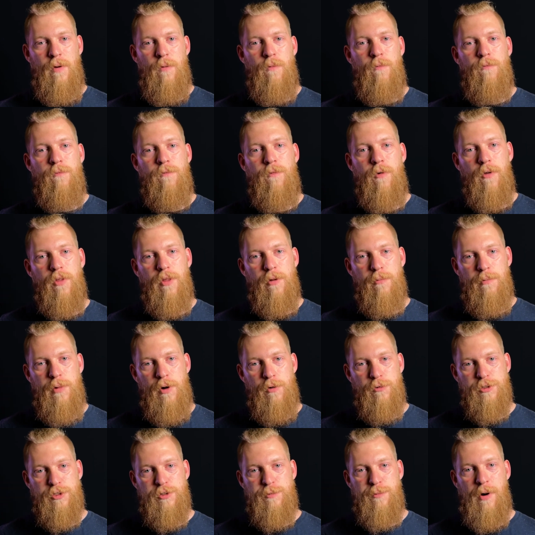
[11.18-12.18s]
For the
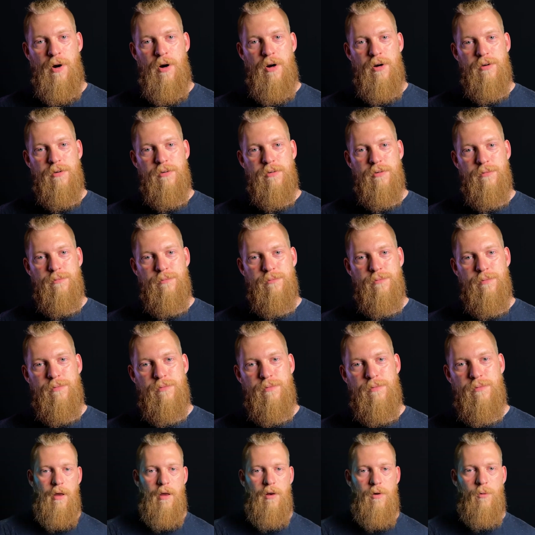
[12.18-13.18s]
most part.
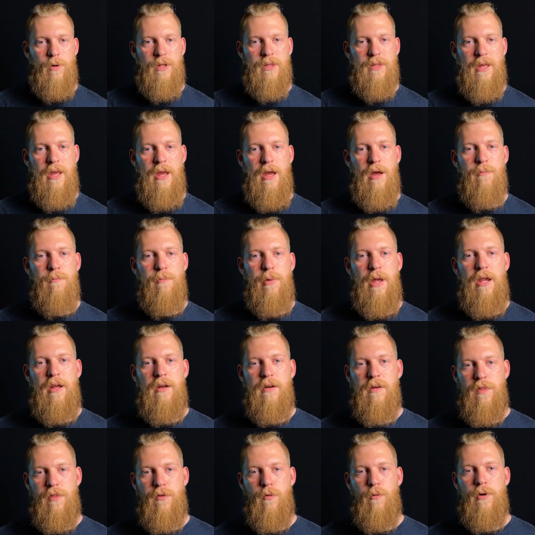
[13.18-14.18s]
And with
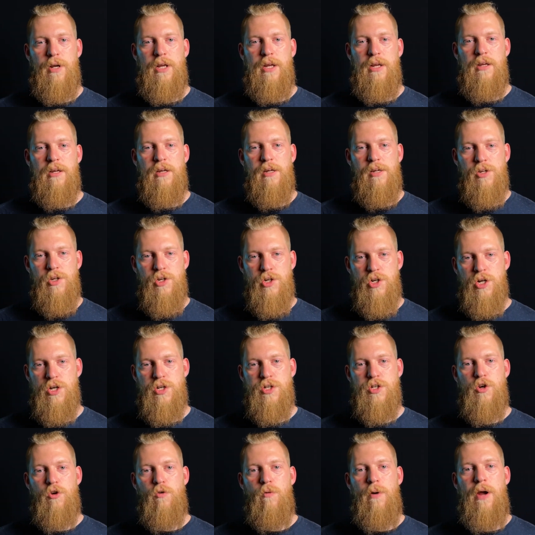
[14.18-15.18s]
Campaign 3
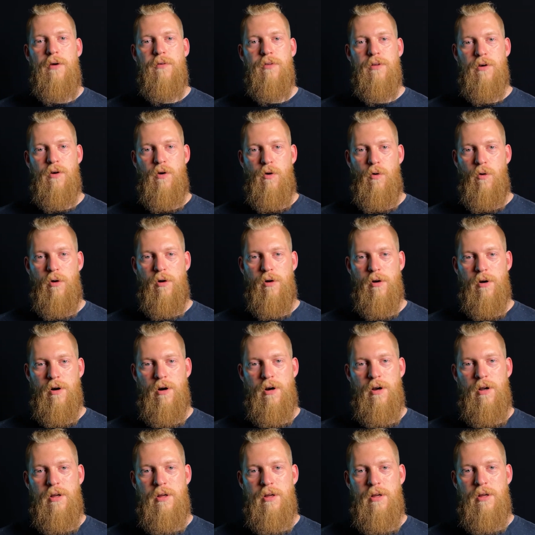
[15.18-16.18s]
just around the
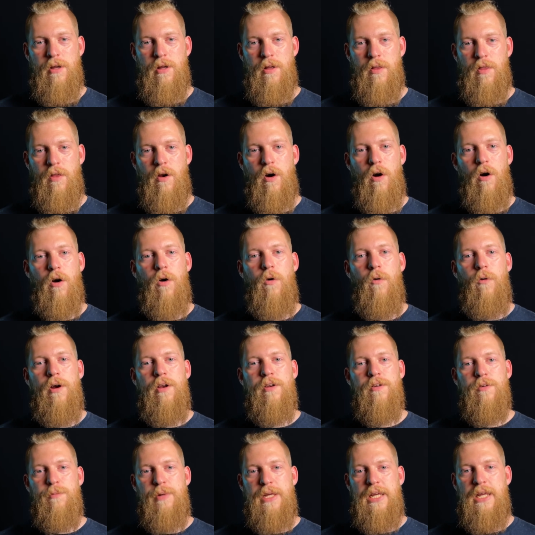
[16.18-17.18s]
corner, there are
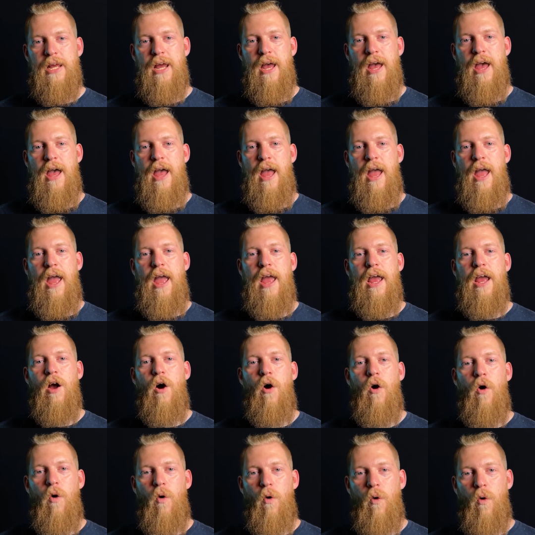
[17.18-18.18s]
going to be a
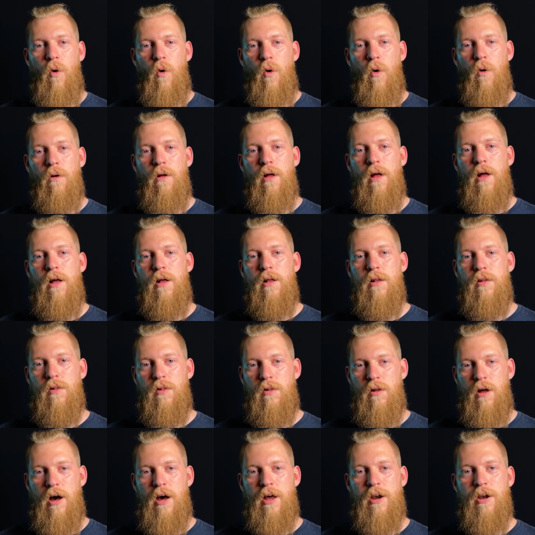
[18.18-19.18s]
whole
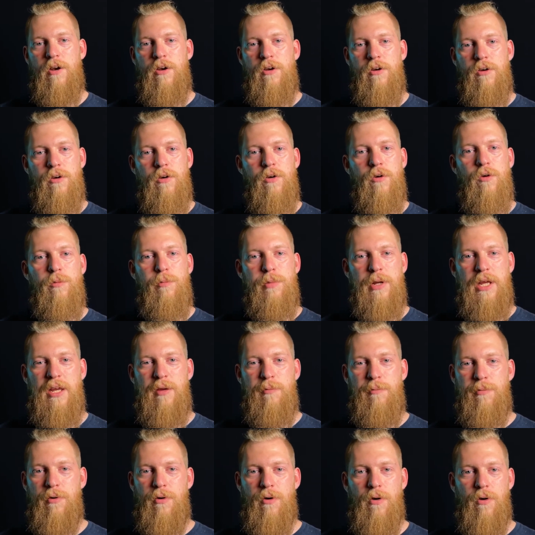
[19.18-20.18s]
lot of new
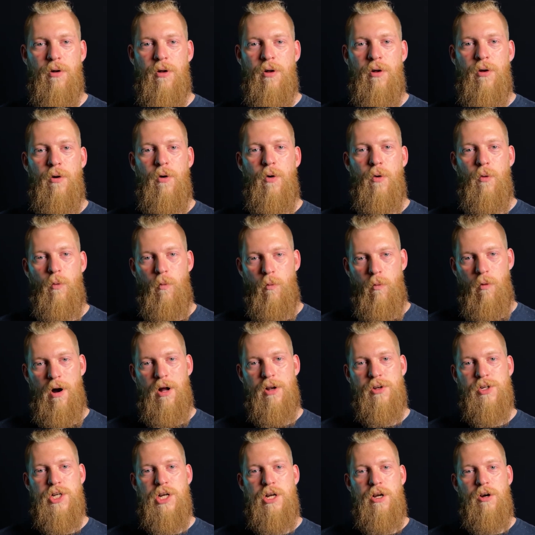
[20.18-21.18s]
people
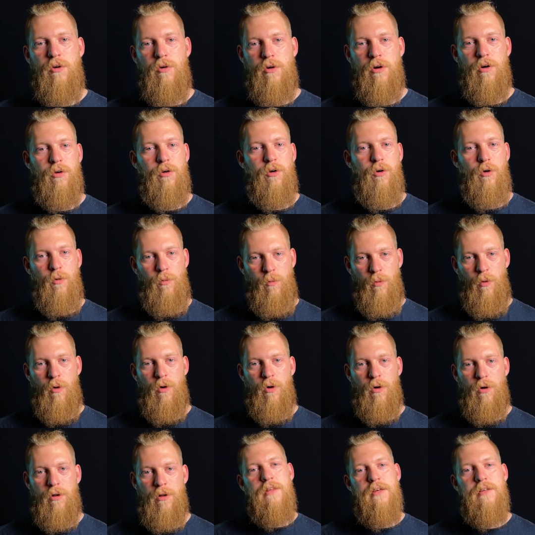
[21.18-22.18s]
watching Critical
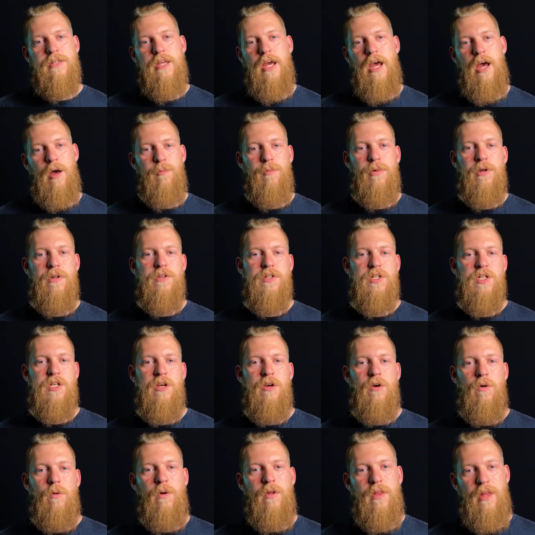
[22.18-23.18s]
Role. This happens
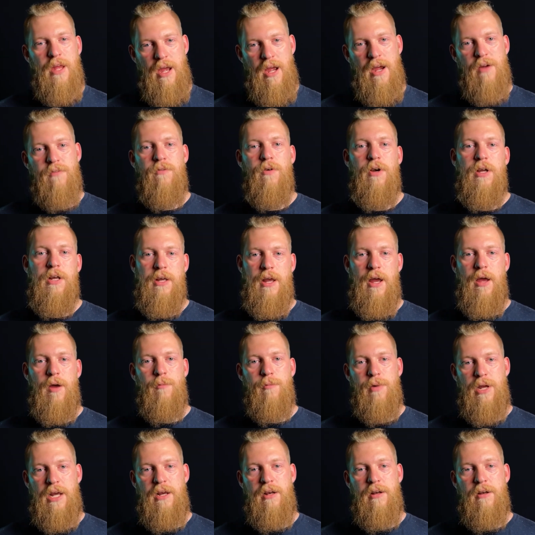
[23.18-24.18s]
with every
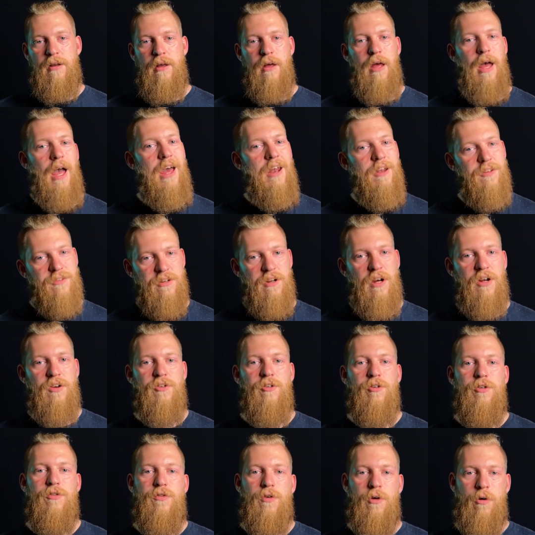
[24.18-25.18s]
campaign. And it's not
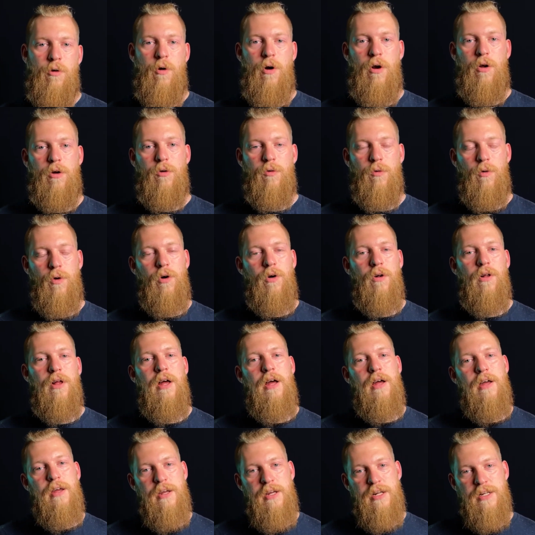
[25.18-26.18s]
just for Critical Role,
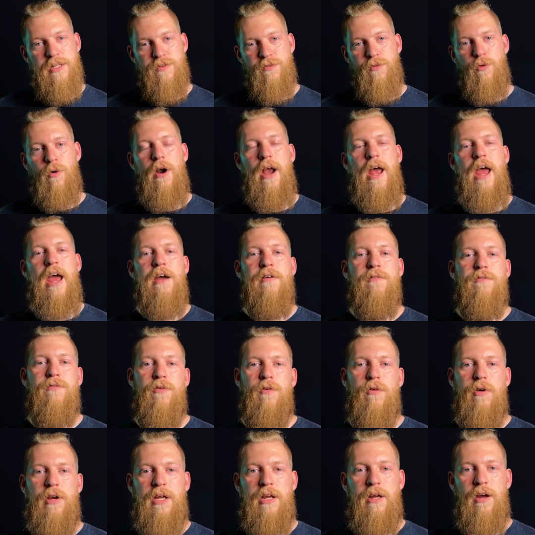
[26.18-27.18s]
it's for
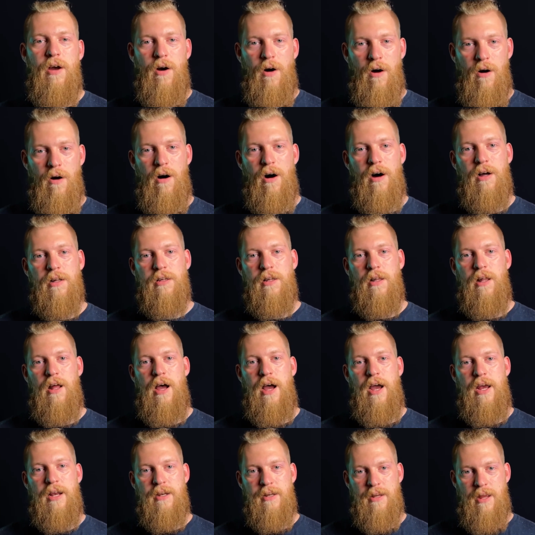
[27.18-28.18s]
every
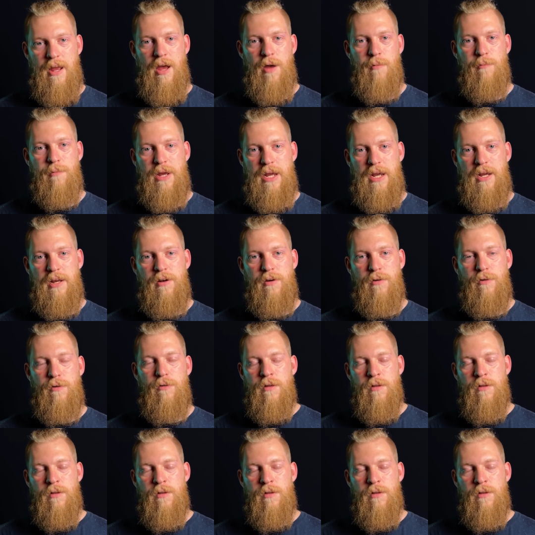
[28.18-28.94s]
online campaign.